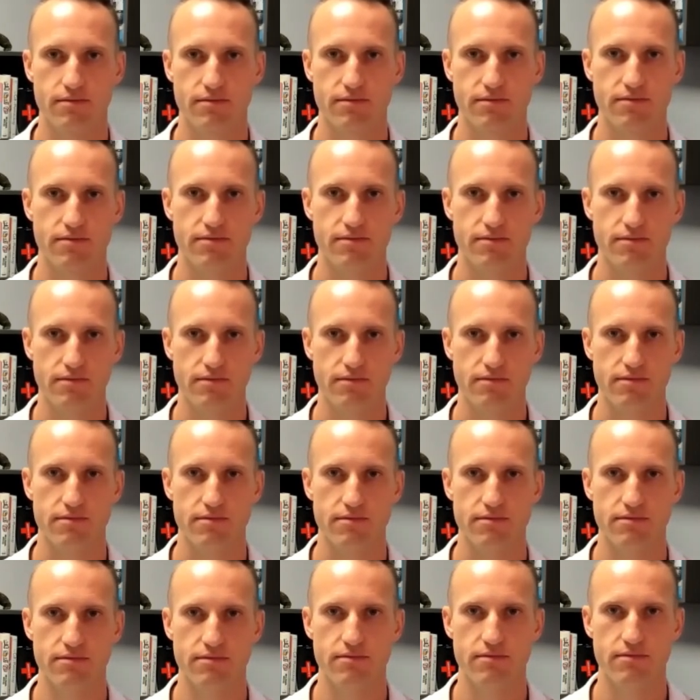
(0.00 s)

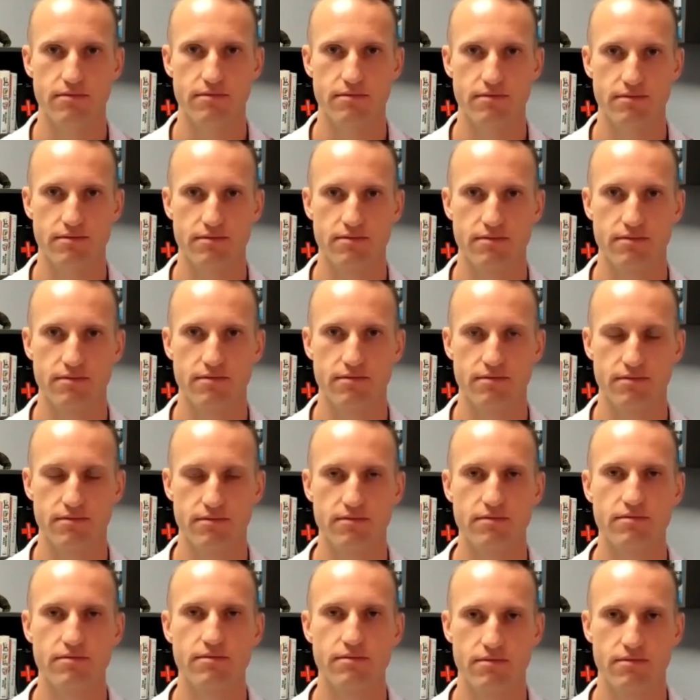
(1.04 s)

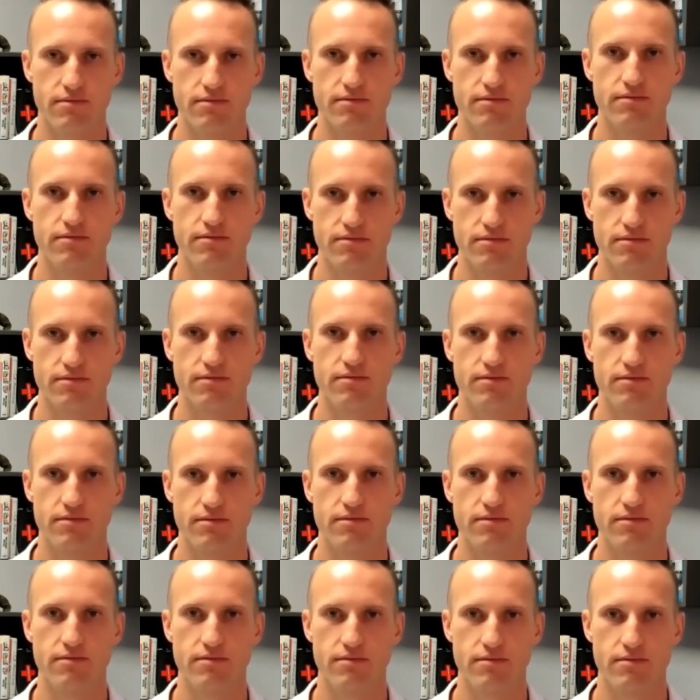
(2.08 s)

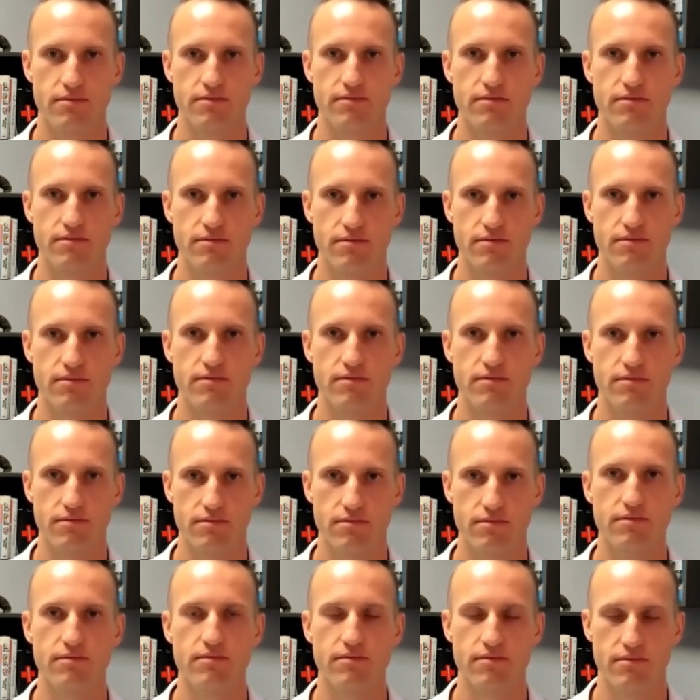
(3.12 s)

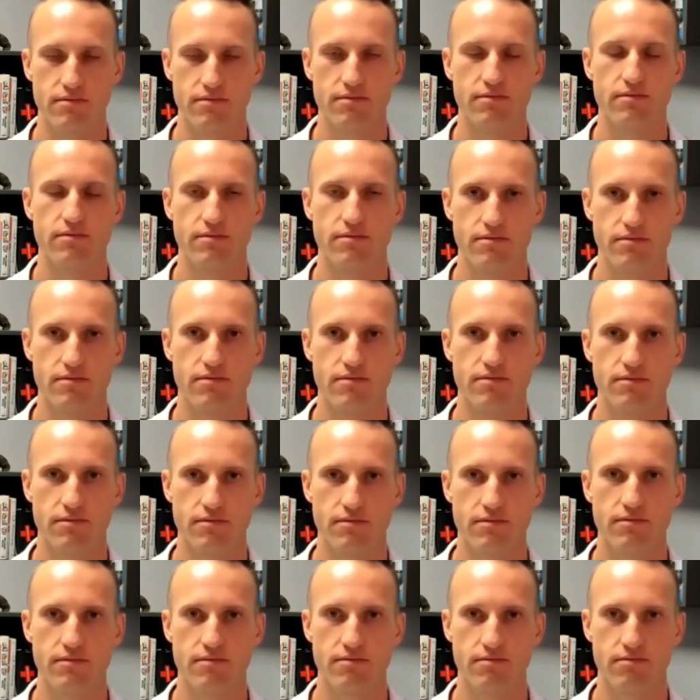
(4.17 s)

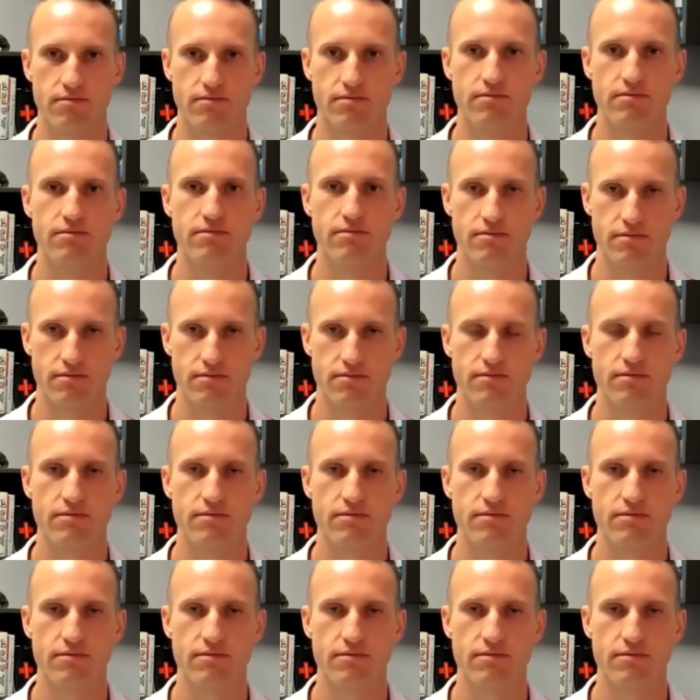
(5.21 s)
(silent)